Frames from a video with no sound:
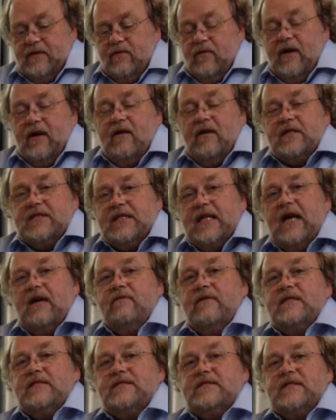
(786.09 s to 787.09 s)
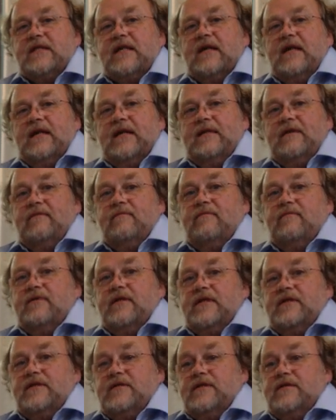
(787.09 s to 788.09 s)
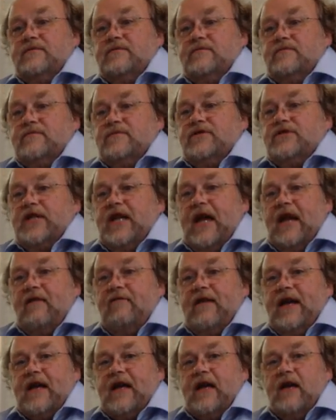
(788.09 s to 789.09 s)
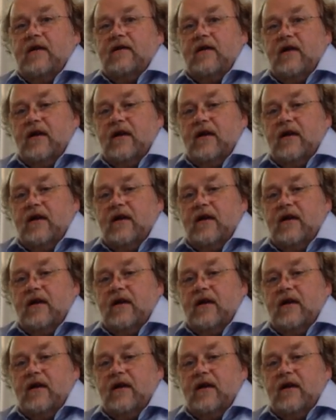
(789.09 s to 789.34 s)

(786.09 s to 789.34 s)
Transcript: whereas now it's the kind of generic